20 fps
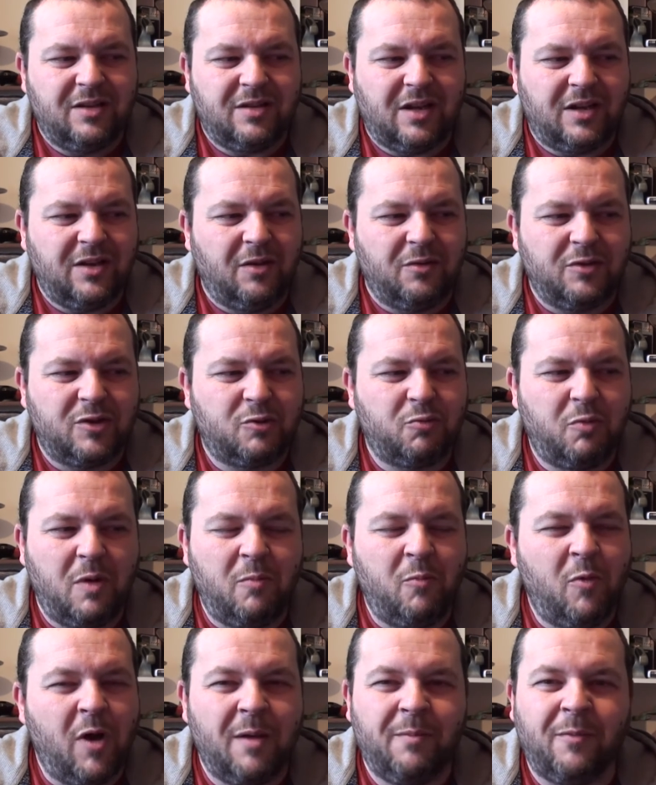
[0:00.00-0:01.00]
I don't know,
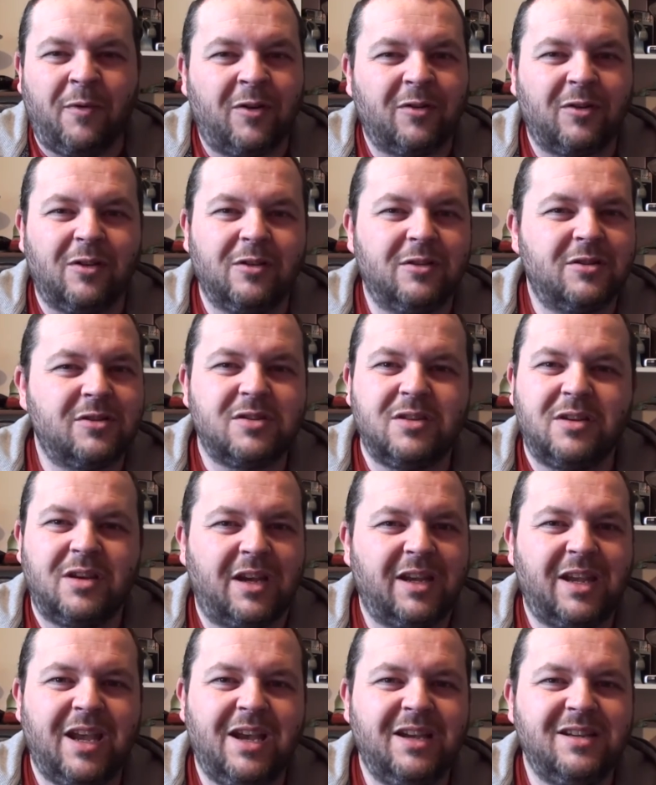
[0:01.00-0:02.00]
swimwear models,
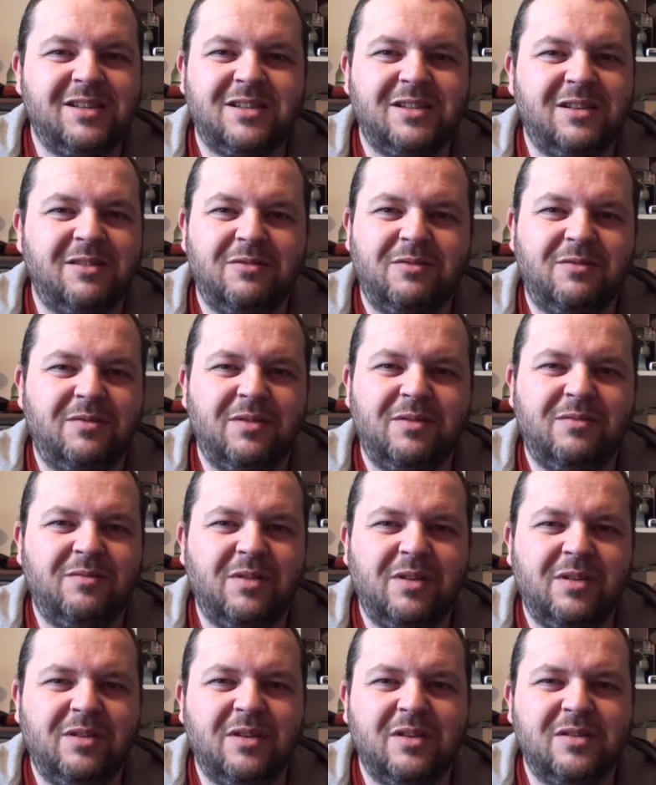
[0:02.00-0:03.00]
I guess,
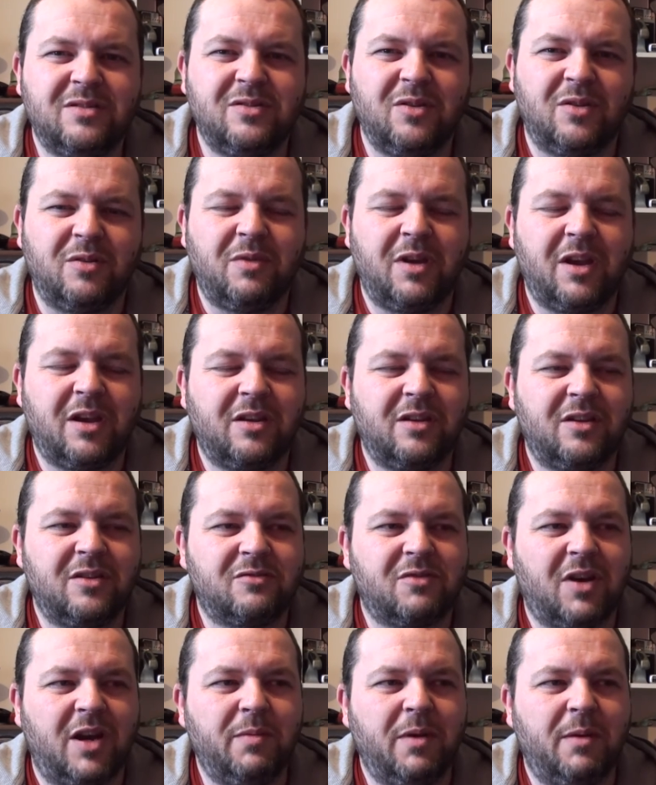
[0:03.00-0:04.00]
is the only way I can
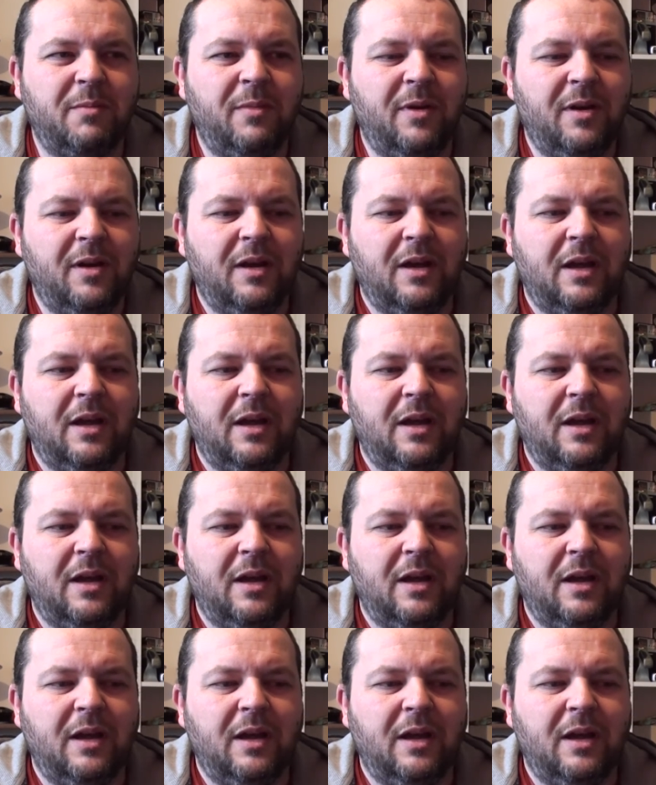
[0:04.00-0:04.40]
describe them.